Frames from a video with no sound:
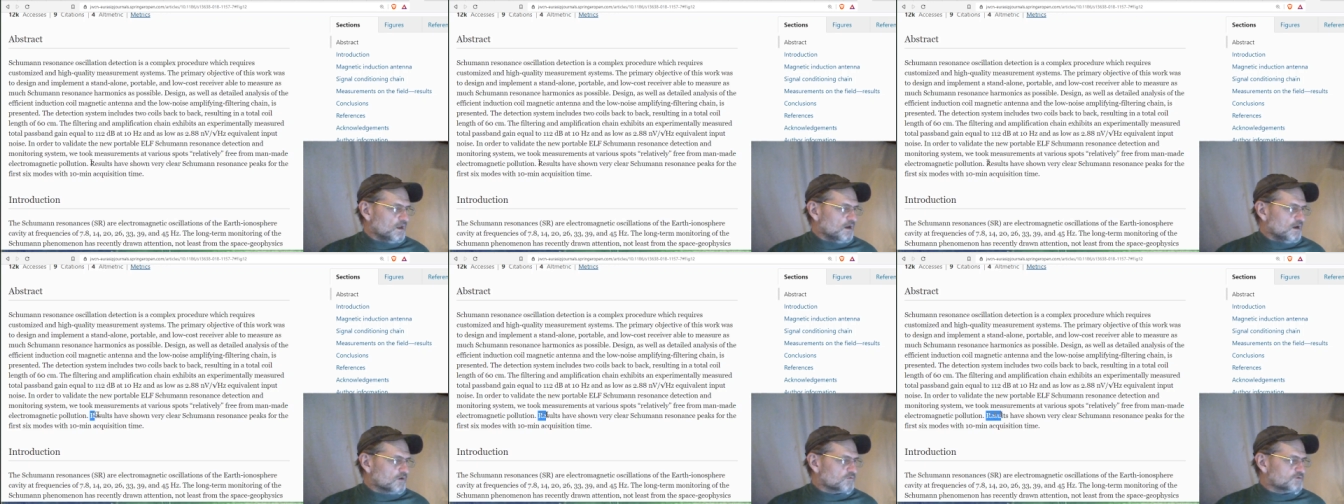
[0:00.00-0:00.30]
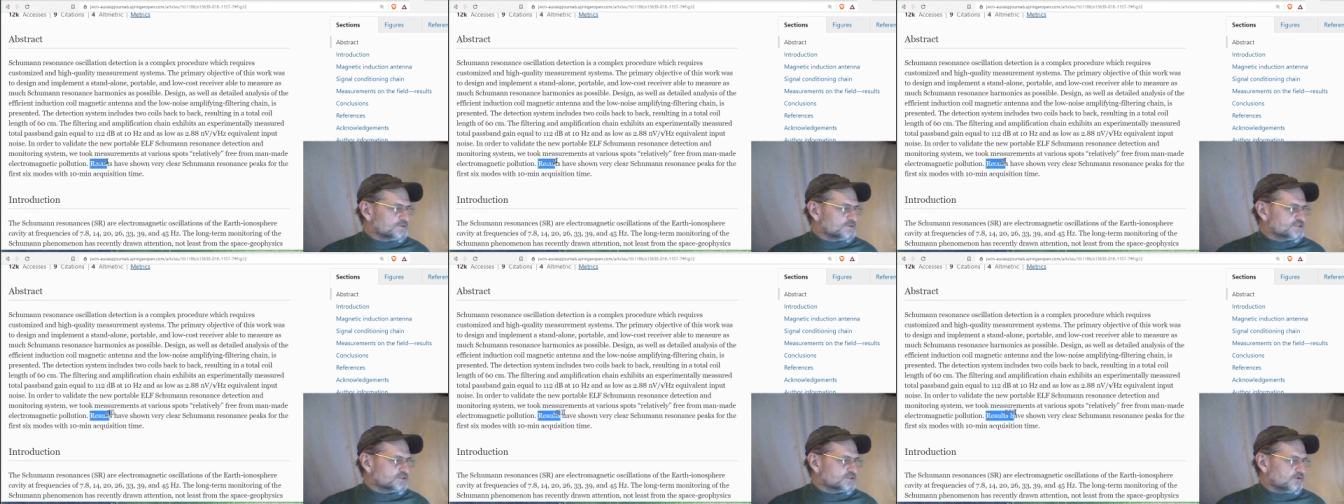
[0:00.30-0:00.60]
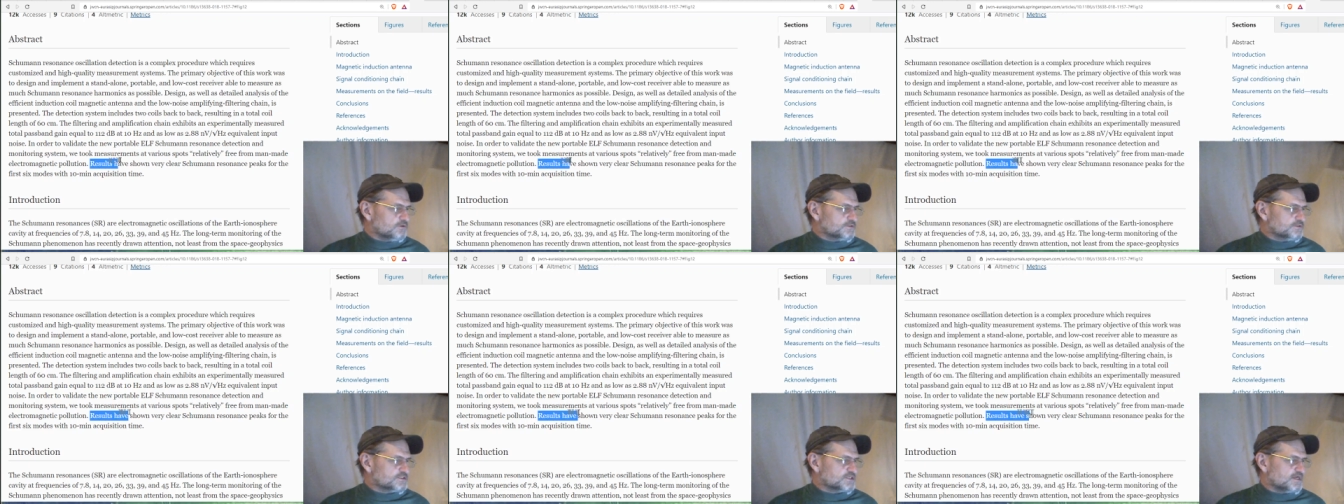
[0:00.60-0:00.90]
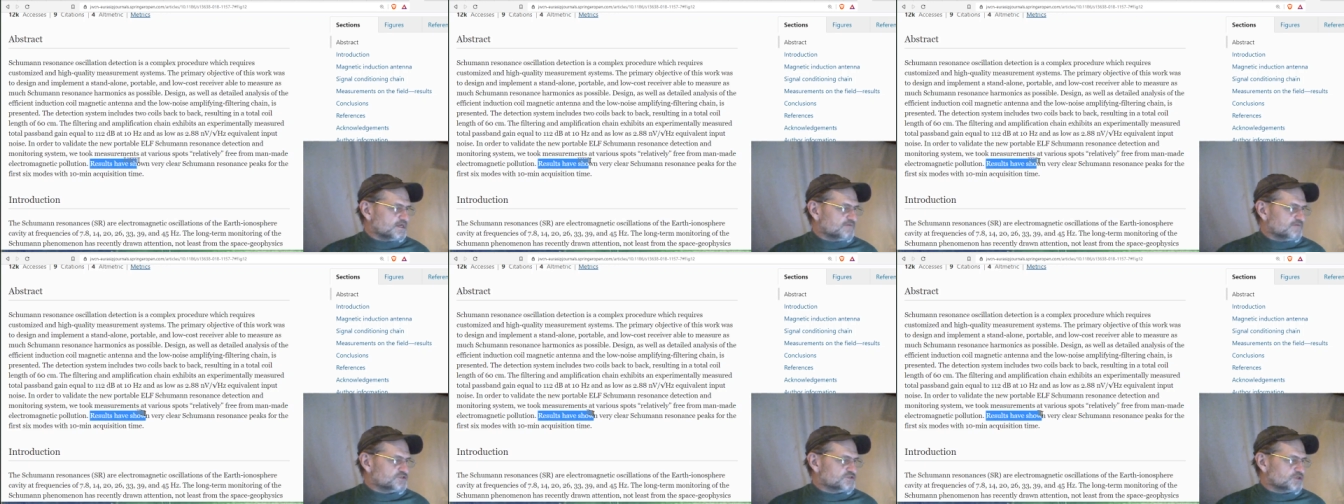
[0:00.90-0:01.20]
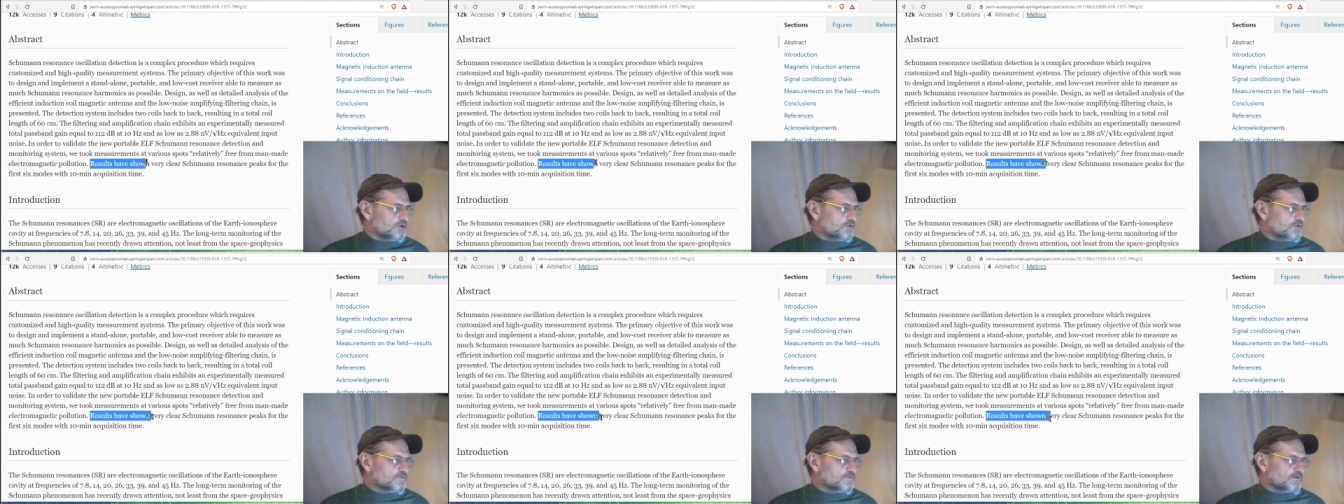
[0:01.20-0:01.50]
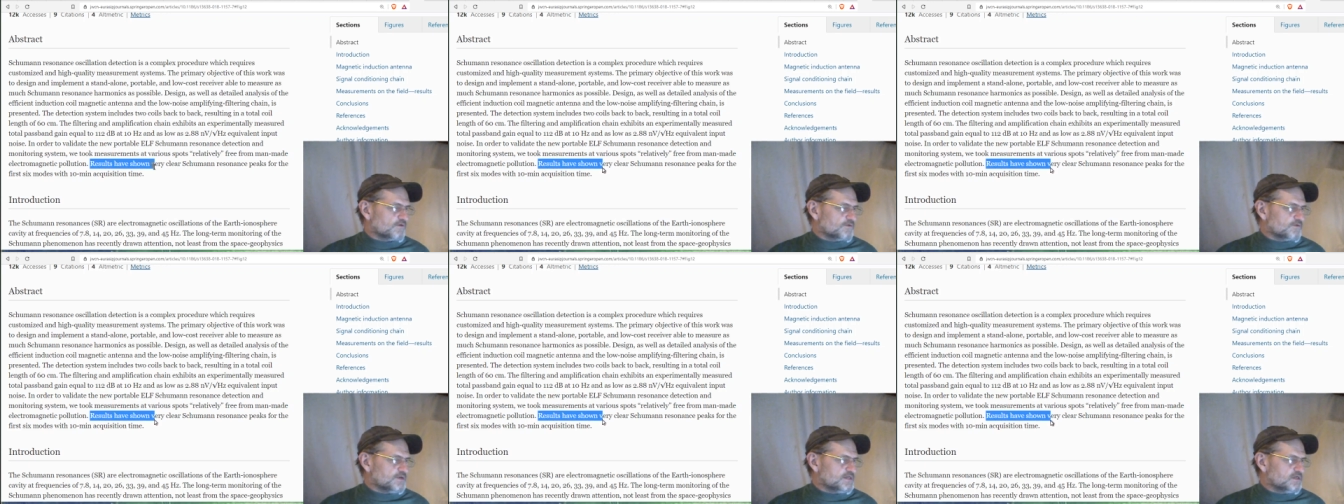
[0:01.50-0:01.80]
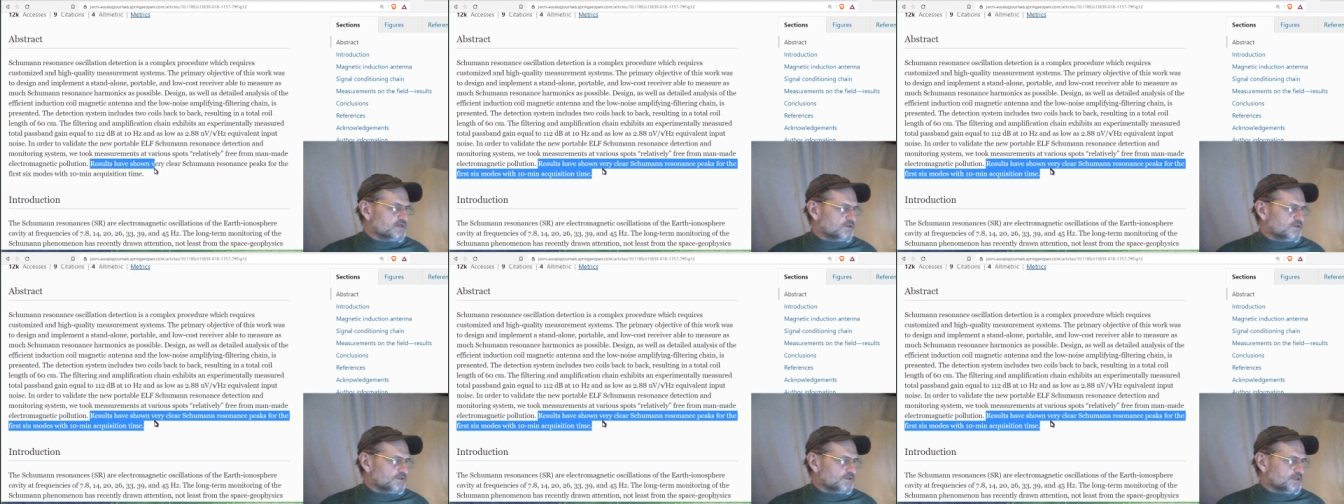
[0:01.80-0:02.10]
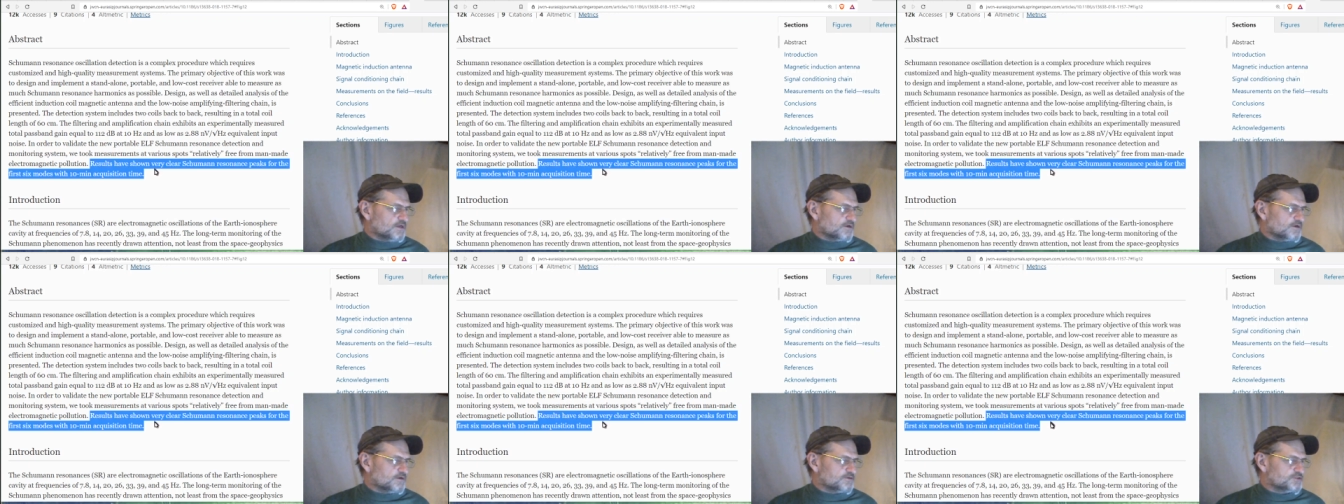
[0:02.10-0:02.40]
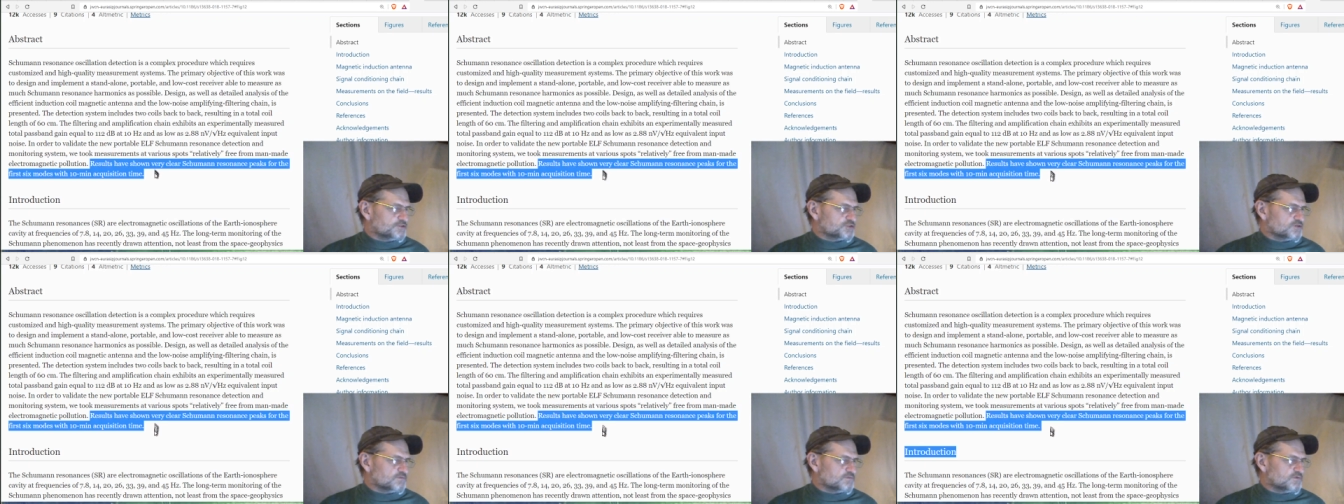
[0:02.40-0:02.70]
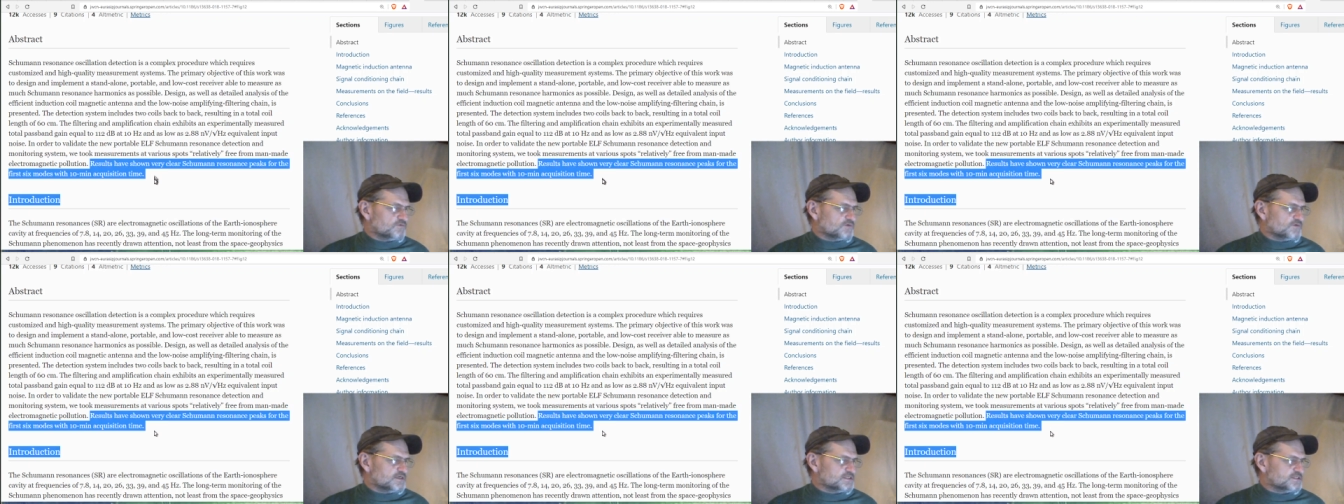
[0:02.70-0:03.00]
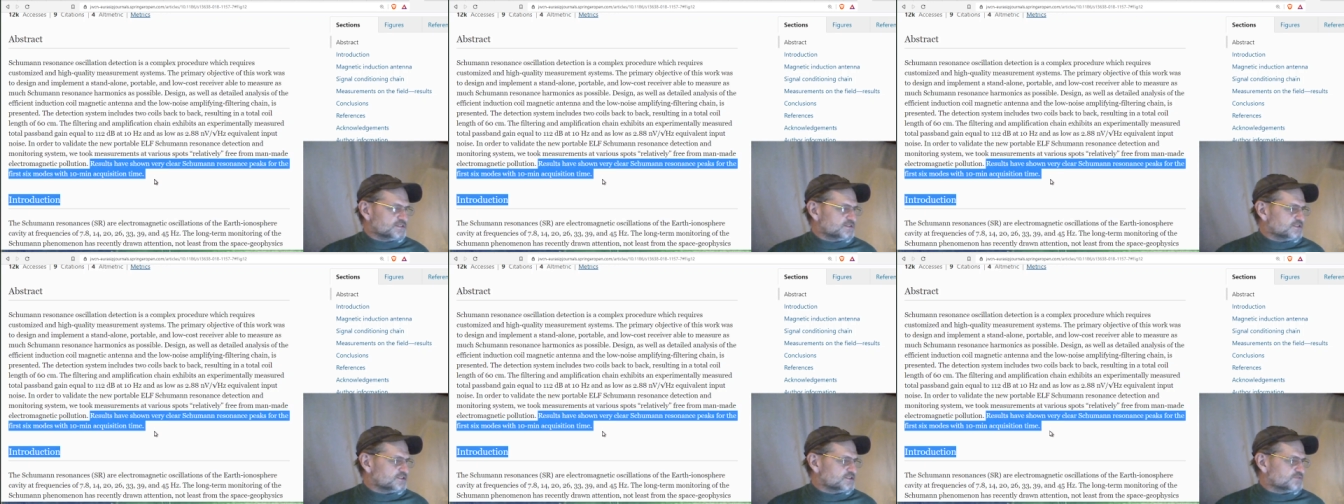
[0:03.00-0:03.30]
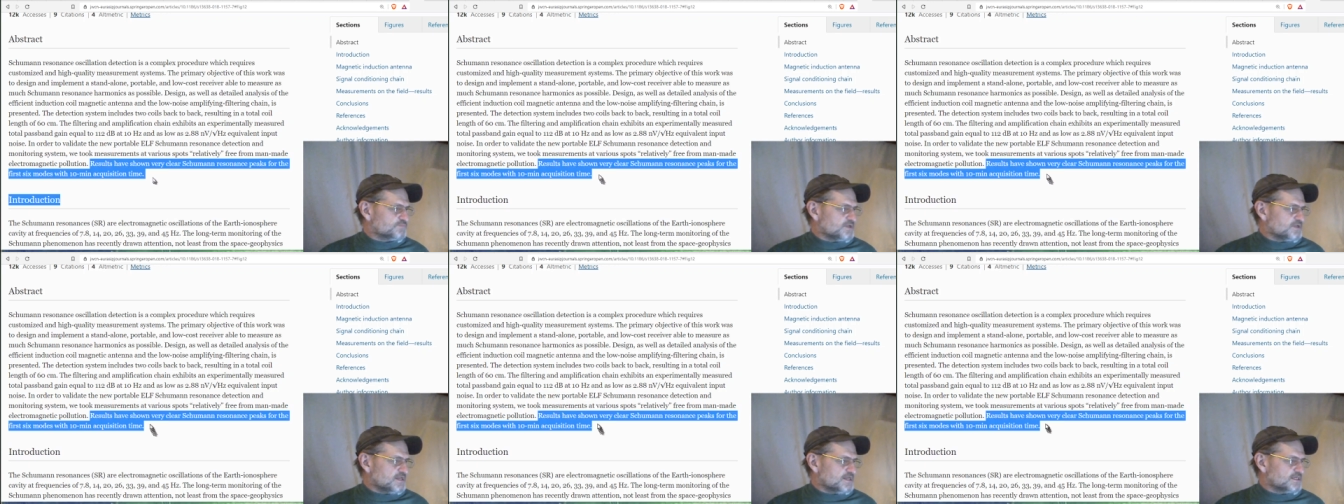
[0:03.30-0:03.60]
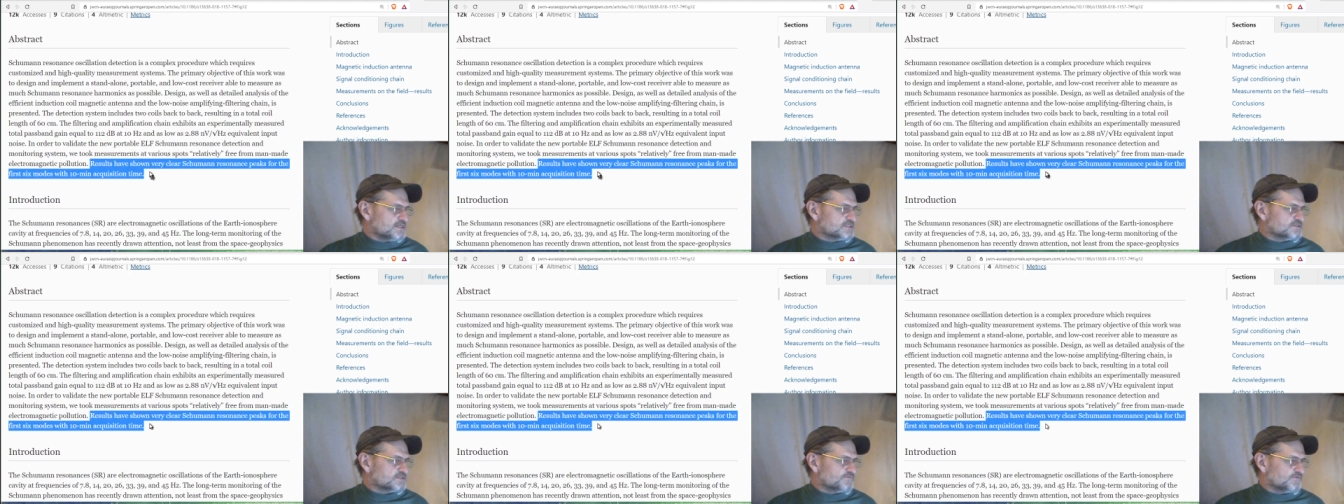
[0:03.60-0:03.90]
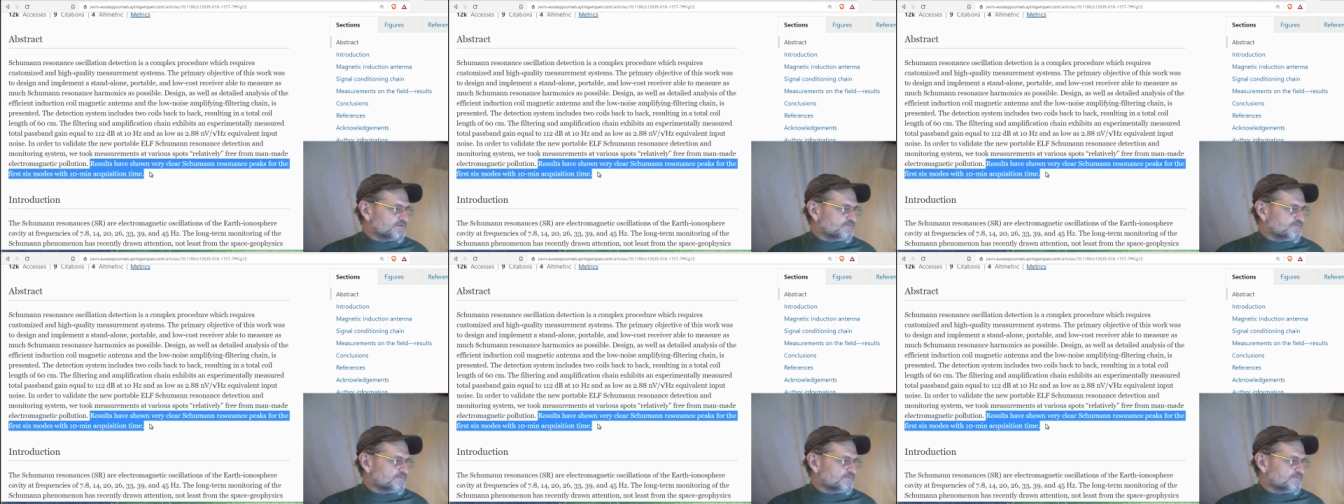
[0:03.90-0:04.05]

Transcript: Results have shown very clear Schumann resonance peaks for